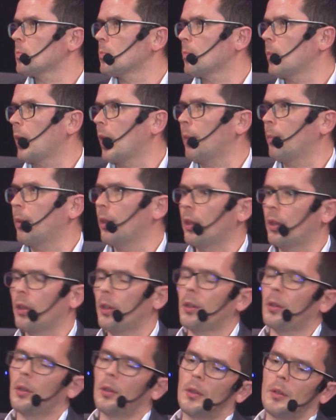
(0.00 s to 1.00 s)

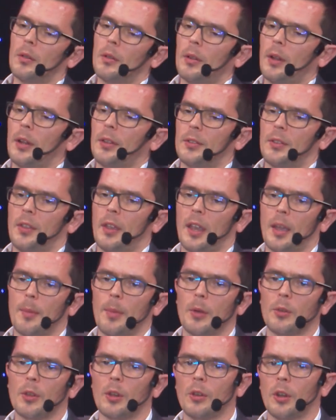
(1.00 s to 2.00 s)
maybe let's think
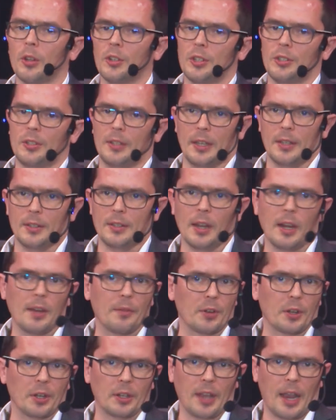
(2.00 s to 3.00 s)
about the logistics,
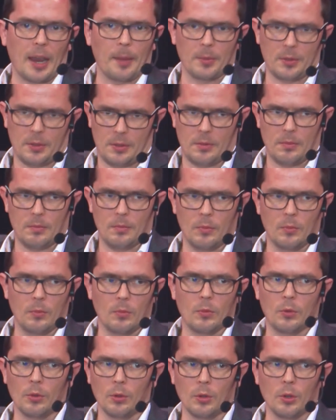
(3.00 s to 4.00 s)
delivery times.
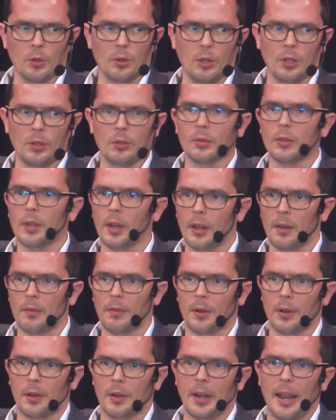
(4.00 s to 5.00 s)
Do you need to
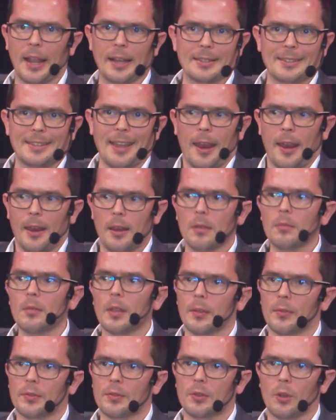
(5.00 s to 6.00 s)
deliver next day?
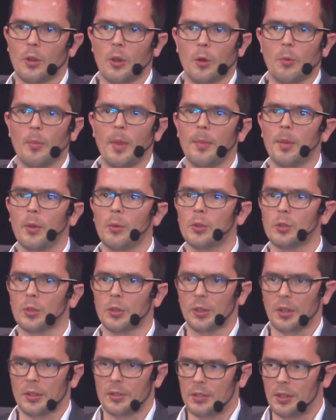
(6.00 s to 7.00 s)
If so, maybe we
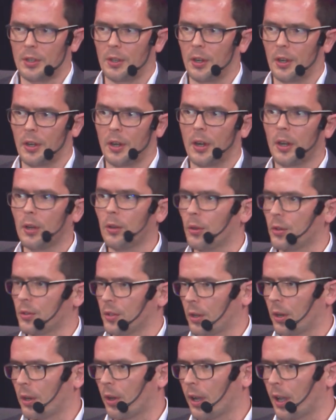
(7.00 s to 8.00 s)
should consider
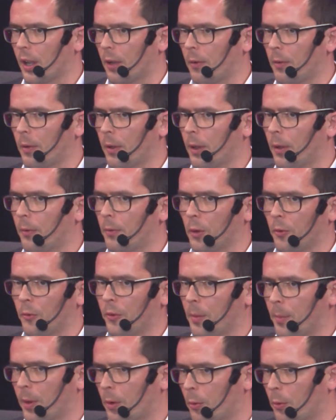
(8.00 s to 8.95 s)
using local fulfillment